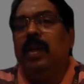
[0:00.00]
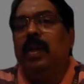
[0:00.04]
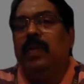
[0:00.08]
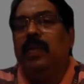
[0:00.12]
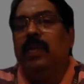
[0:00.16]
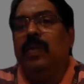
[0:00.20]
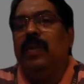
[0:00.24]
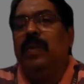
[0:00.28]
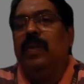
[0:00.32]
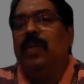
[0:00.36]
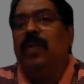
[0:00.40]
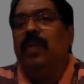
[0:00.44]

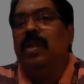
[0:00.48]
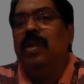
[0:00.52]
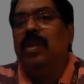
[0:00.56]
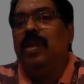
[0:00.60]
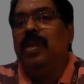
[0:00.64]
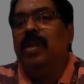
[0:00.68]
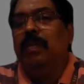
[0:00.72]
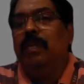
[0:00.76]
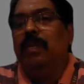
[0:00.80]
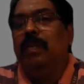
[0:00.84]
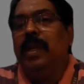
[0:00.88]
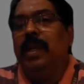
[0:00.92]
with the full
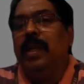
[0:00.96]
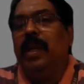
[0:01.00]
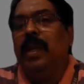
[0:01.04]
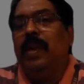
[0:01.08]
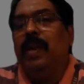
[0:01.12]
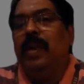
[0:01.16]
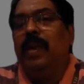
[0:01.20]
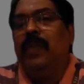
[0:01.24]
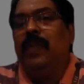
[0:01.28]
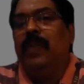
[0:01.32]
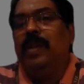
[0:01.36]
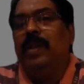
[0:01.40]

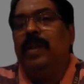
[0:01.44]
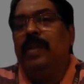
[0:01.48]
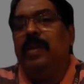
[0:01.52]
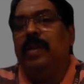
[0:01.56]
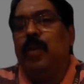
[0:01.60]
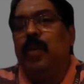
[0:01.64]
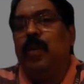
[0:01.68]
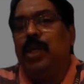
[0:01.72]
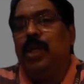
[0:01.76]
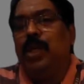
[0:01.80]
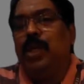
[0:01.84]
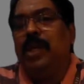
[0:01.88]
stability of
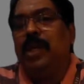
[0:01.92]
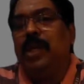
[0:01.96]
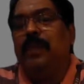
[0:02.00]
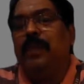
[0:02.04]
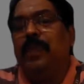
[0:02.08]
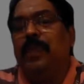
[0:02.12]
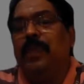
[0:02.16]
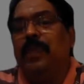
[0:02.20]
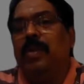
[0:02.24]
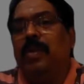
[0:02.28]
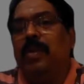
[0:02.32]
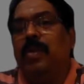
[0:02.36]
its motion.
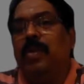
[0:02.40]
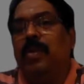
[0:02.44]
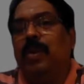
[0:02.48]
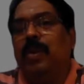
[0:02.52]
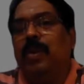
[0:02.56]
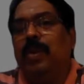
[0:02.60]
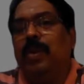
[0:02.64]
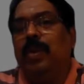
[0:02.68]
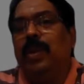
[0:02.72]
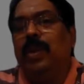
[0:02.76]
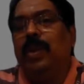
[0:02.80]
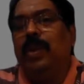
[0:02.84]

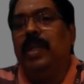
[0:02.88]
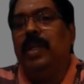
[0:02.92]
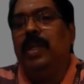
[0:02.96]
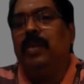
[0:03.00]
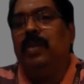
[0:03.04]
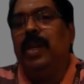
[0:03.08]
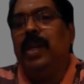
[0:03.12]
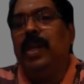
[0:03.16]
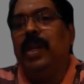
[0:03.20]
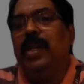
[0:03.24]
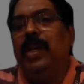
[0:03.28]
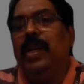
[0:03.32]
So it
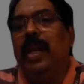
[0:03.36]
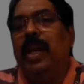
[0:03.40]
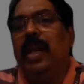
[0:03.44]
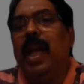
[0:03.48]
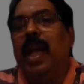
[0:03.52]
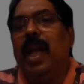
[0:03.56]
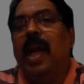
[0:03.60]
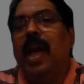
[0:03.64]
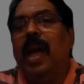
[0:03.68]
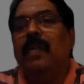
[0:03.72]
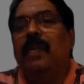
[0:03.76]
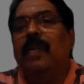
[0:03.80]
is going to
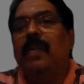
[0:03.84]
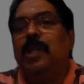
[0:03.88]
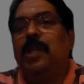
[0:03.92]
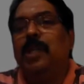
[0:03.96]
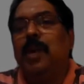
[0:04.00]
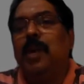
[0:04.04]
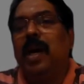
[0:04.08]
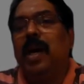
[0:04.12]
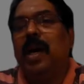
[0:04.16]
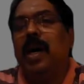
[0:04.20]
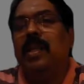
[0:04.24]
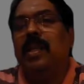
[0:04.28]
have
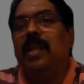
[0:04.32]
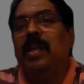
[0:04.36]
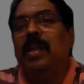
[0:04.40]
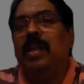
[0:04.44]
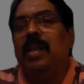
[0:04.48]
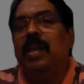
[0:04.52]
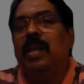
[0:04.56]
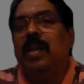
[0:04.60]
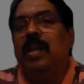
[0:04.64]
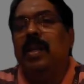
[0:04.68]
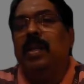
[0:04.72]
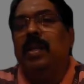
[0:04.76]
its
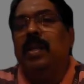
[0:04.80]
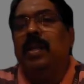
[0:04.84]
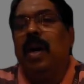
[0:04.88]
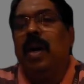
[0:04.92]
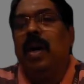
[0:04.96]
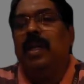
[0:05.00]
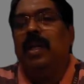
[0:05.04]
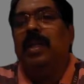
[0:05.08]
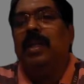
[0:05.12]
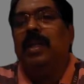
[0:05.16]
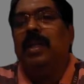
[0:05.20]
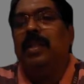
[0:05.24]
path,
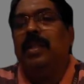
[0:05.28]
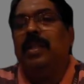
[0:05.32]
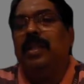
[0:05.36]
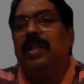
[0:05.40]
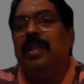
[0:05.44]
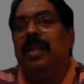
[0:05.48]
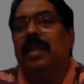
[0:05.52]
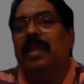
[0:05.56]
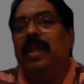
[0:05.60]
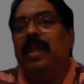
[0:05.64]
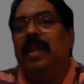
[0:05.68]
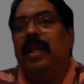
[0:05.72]
not
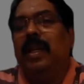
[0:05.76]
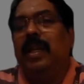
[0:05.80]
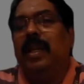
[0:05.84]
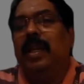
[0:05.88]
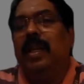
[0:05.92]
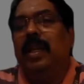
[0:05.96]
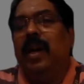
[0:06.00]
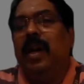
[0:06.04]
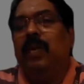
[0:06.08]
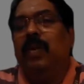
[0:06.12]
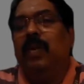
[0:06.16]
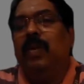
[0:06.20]

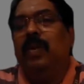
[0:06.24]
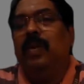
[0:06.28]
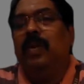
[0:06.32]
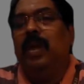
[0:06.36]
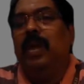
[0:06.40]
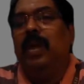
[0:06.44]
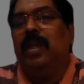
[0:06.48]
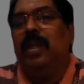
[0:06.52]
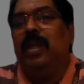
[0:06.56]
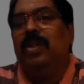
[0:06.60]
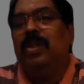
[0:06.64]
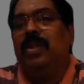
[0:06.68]
necessarily
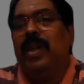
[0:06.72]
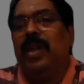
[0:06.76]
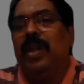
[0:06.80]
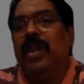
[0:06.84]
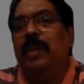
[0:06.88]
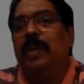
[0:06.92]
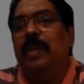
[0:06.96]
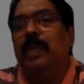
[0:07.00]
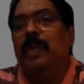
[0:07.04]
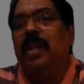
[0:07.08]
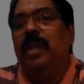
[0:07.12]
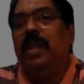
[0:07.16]
now on a
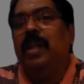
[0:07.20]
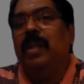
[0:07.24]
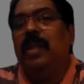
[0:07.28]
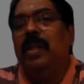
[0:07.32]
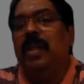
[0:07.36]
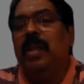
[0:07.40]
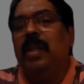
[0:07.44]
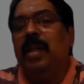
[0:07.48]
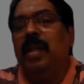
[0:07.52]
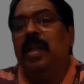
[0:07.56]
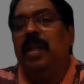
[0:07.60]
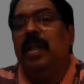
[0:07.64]
straight
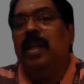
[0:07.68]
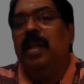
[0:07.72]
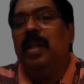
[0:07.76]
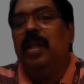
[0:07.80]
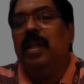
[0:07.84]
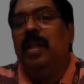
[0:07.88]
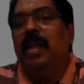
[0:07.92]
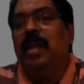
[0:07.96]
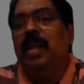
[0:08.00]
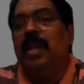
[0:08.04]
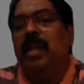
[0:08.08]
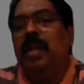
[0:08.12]
path,
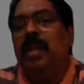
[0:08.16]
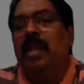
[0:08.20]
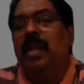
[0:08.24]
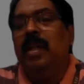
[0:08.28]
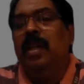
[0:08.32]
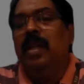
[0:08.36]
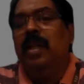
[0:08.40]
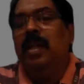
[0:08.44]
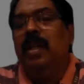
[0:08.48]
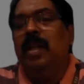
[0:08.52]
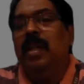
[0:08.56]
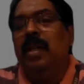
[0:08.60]
rather it
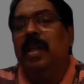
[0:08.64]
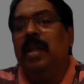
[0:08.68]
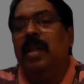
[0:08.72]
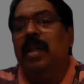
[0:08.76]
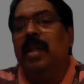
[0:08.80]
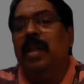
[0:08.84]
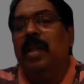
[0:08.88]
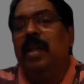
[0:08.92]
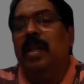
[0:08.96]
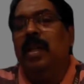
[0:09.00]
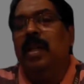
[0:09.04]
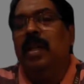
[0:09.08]
can go
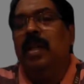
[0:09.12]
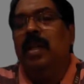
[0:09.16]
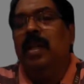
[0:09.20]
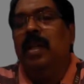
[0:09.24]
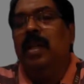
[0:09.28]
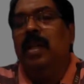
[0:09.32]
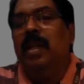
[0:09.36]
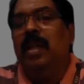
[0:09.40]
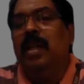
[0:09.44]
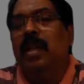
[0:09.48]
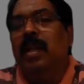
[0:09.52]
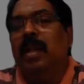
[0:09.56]
in a
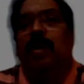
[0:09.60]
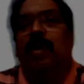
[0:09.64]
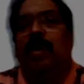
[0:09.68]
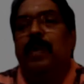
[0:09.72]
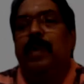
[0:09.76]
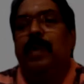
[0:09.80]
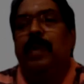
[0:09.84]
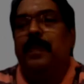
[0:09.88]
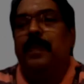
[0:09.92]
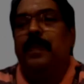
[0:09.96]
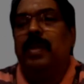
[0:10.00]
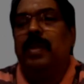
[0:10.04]
curved path.
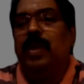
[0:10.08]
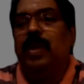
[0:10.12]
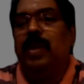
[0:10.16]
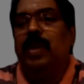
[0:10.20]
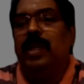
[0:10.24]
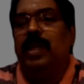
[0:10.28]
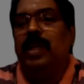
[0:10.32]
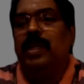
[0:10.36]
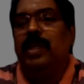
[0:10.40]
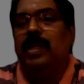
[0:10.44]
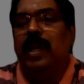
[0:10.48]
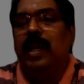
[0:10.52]

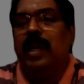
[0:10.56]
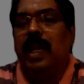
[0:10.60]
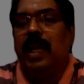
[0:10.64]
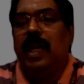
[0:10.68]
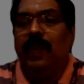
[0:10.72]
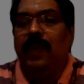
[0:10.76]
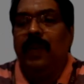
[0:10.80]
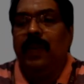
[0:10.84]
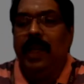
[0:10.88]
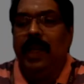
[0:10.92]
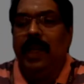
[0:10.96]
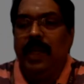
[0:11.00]
So it's a
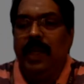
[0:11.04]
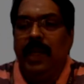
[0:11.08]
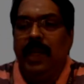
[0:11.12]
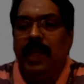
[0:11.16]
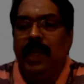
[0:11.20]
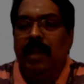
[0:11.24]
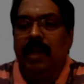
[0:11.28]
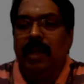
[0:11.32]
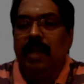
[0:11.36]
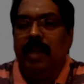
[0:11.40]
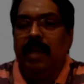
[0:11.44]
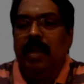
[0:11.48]

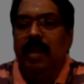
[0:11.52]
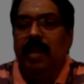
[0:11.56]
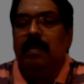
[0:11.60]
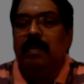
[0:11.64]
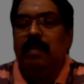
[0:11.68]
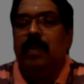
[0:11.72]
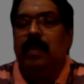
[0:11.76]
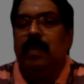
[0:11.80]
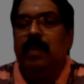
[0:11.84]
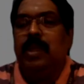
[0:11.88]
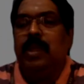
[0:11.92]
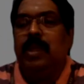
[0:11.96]
curvilinear
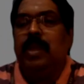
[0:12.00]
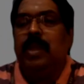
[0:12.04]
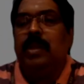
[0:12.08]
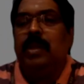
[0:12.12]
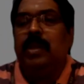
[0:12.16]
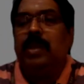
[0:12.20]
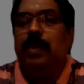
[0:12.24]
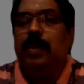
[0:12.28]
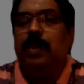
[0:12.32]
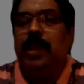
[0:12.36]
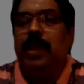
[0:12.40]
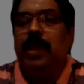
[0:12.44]
motion
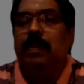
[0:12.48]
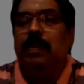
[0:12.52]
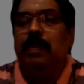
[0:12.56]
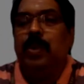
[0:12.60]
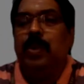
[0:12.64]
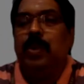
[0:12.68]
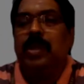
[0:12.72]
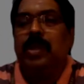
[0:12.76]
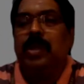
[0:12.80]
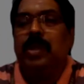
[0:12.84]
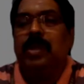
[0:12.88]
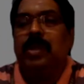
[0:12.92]
or
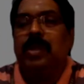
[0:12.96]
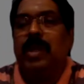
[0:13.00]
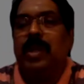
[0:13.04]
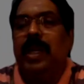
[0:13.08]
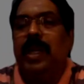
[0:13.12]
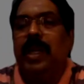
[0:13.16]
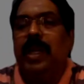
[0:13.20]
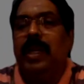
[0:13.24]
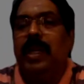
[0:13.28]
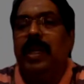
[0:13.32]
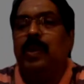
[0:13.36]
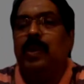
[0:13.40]
2D motion
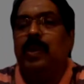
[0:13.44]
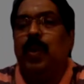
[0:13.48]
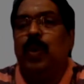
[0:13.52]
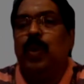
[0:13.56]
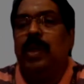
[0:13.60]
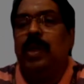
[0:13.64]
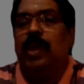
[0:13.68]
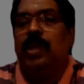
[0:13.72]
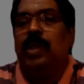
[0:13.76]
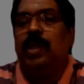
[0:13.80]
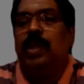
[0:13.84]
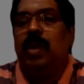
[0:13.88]
study is
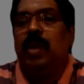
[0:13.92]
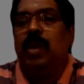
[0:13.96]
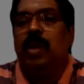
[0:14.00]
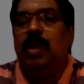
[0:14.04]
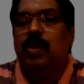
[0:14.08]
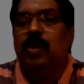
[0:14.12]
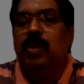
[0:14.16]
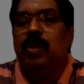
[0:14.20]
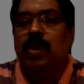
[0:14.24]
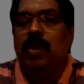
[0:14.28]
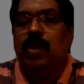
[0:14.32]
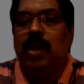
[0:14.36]
what is
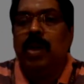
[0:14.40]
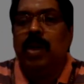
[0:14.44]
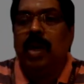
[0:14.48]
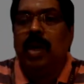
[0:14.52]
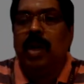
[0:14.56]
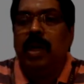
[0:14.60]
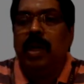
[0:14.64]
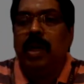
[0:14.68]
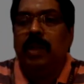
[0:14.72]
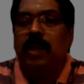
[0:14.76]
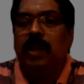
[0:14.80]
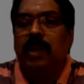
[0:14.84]
also
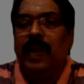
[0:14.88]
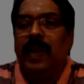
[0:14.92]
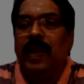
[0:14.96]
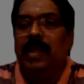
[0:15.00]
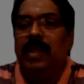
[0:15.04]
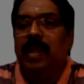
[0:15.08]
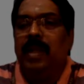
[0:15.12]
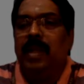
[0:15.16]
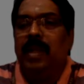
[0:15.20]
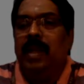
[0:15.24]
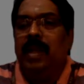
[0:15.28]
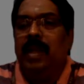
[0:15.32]
called,
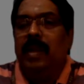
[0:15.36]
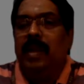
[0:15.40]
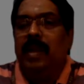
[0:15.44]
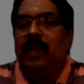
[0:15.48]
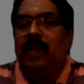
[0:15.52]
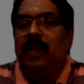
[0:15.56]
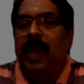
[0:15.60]
otherwise